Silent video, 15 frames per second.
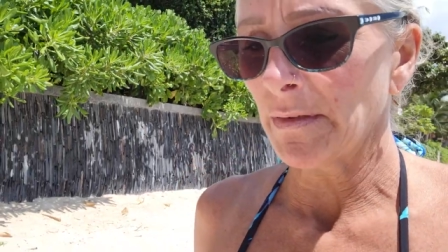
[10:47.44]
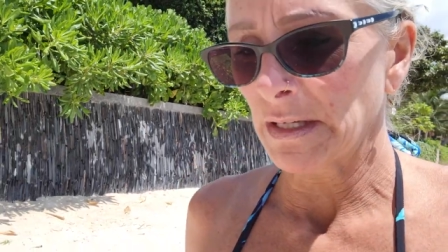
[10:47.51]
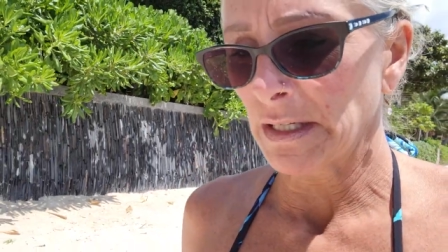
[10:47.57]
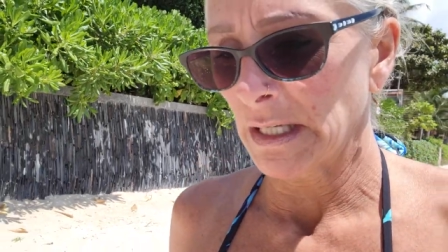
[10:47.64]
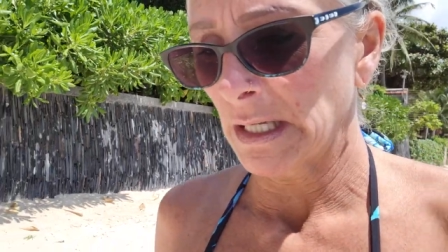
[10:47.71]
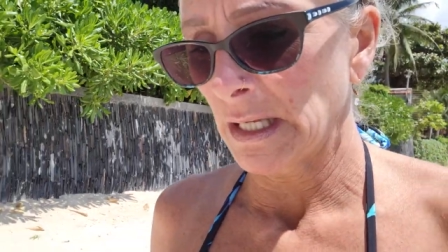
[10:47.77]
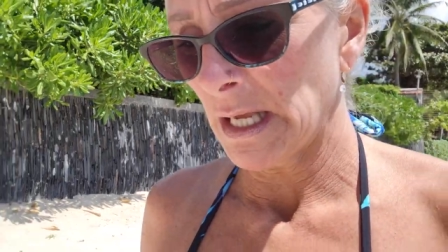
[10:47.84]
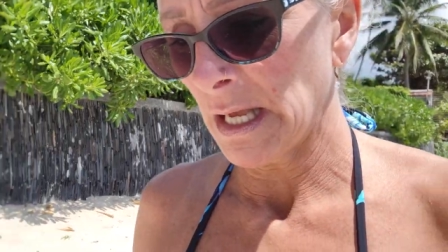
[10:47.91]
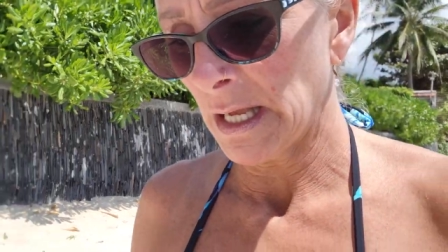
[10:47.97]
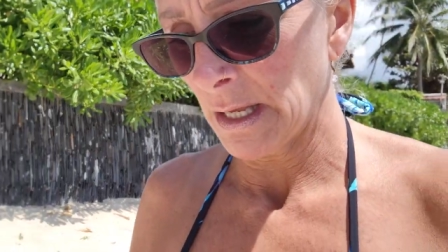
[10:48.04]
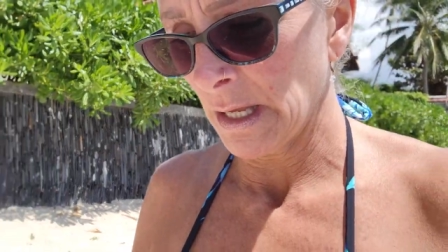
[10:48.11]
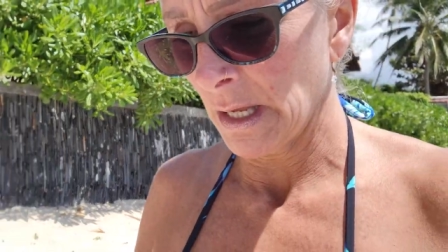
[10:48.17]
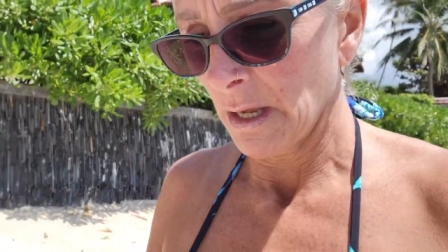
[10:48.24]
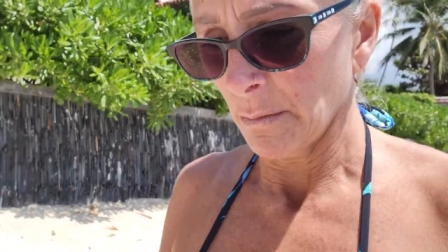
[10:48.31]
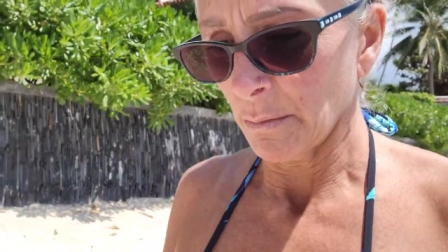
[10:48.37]
any
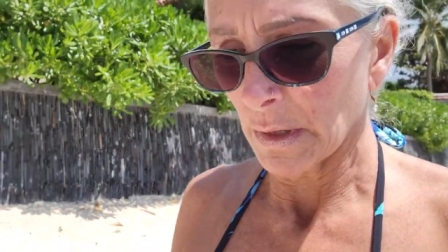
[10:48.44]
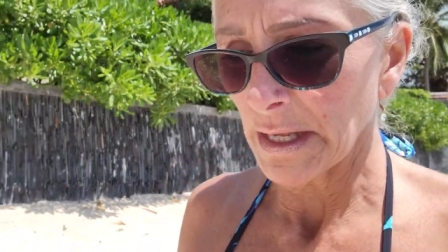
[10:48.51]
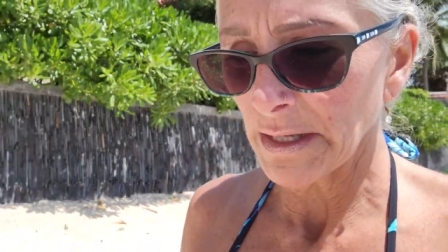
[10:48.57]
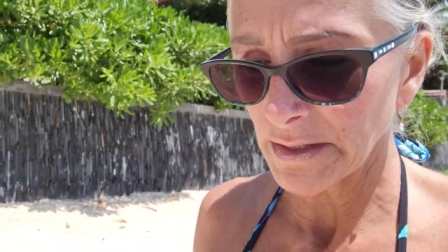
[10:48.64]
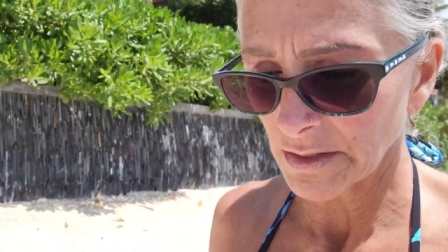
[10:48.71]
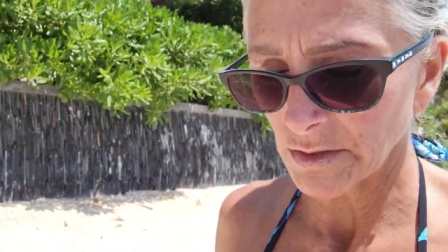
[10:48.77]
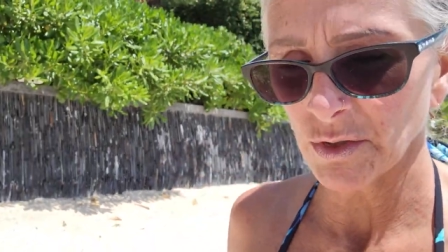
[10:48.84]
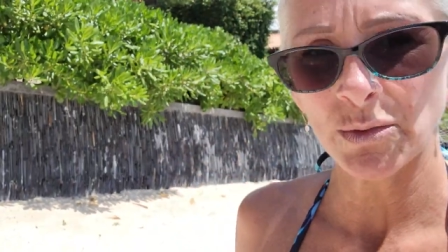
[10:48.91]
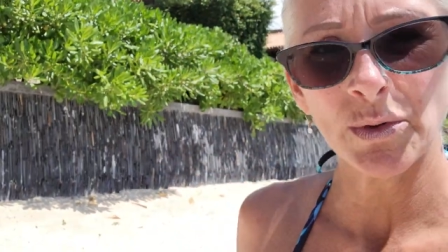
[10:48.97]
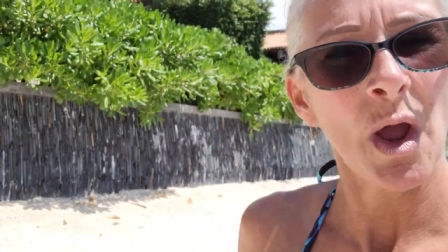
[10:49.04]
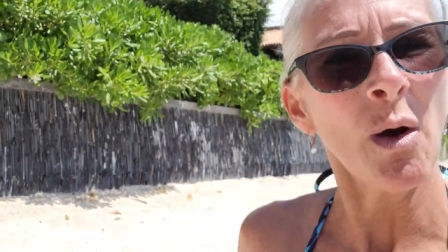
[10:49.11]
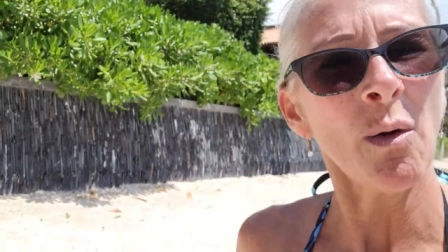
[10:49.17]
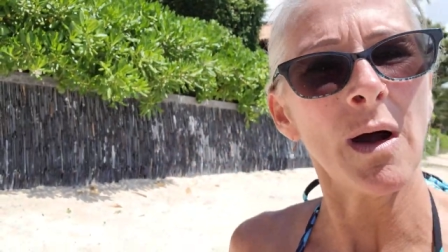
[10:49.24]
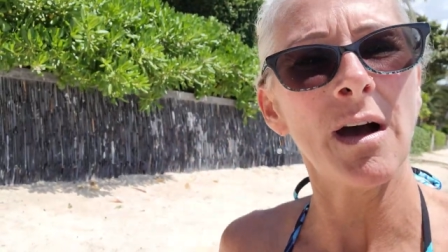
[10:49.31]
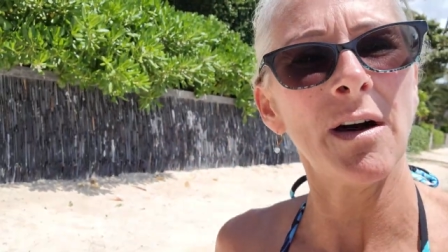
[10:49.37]
places you
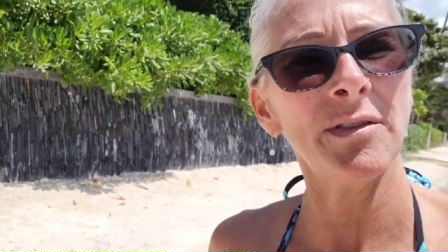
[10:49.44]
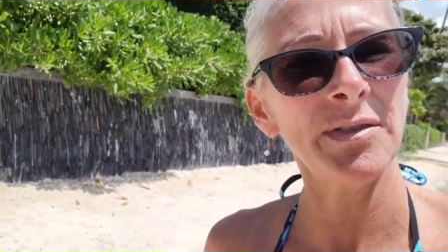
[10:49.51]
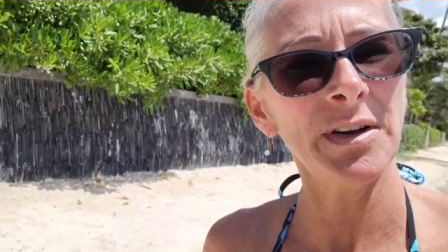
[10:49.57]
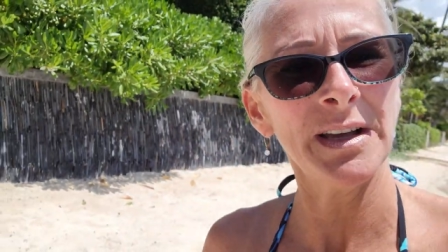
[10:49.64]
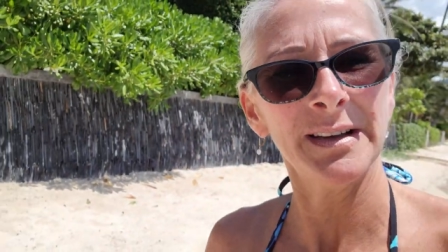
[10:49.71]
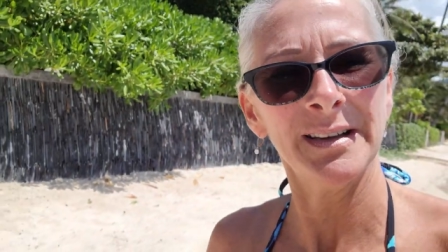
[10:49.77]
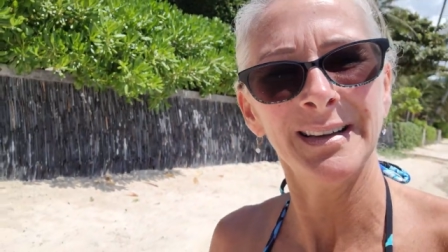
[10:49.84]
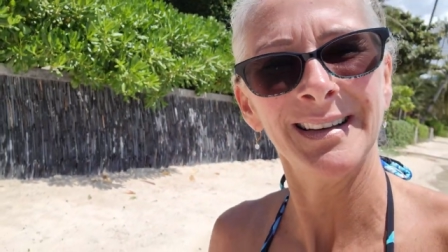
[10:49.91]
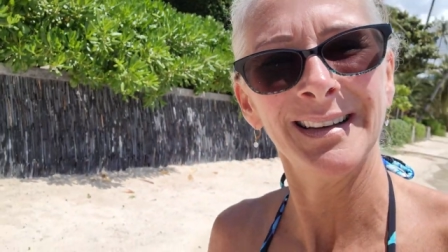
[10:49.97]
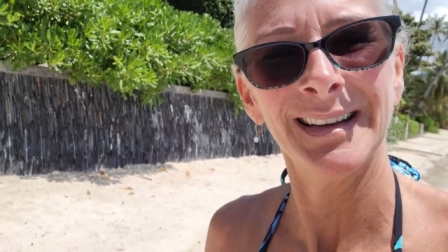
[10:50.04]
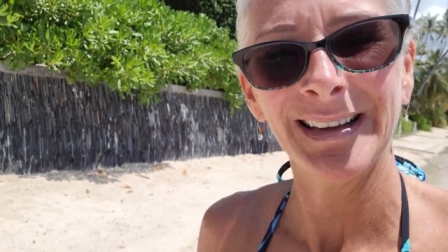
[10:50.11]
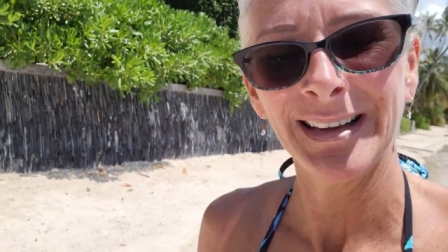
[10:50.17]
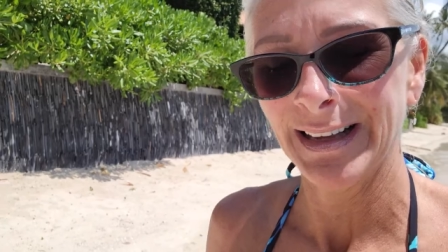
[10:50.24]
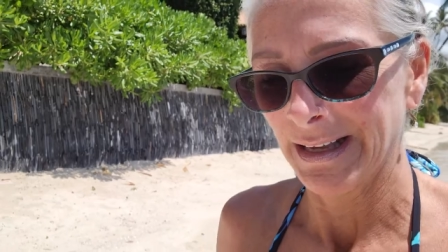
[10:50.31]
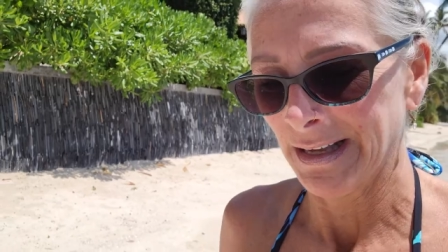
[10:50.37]
know of
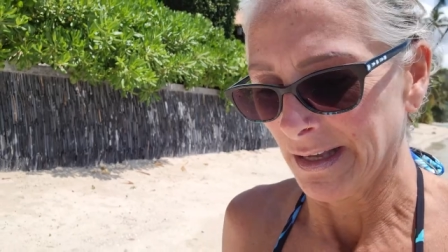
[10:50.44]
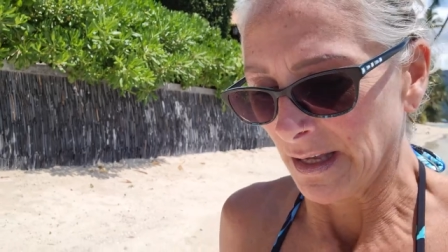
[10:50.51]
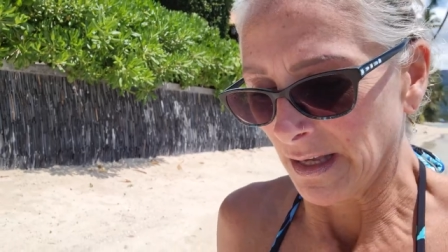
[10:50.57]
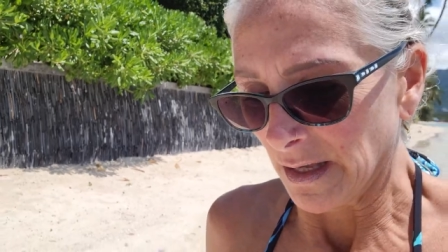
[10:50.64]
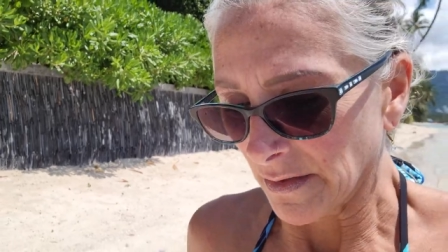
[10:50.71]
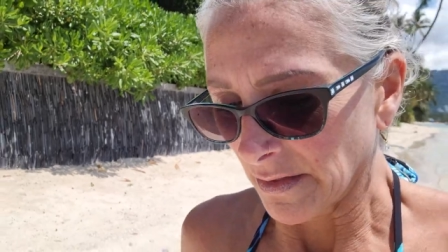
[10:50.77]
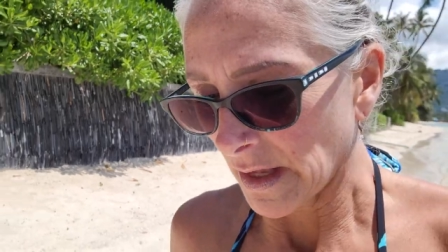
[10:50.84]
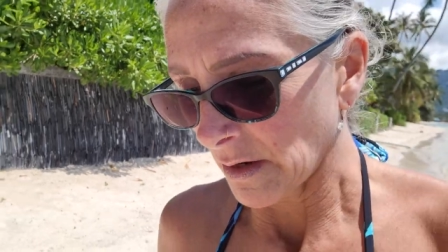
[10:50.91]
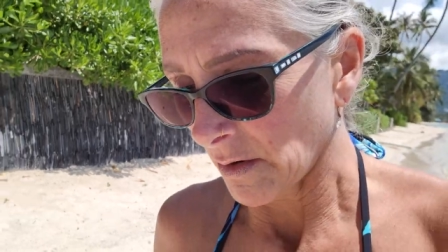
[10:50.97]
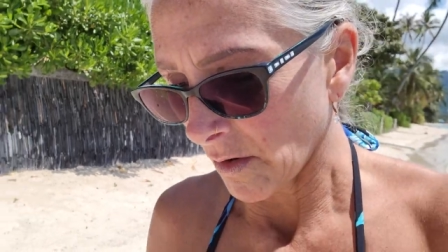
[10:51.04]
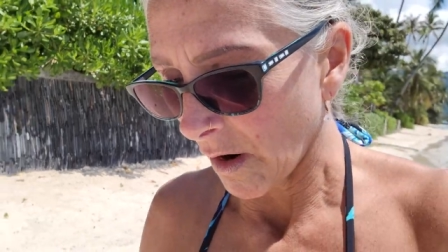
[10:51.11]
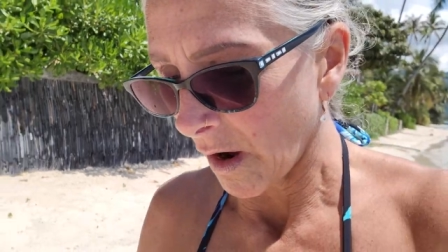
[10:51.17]
that are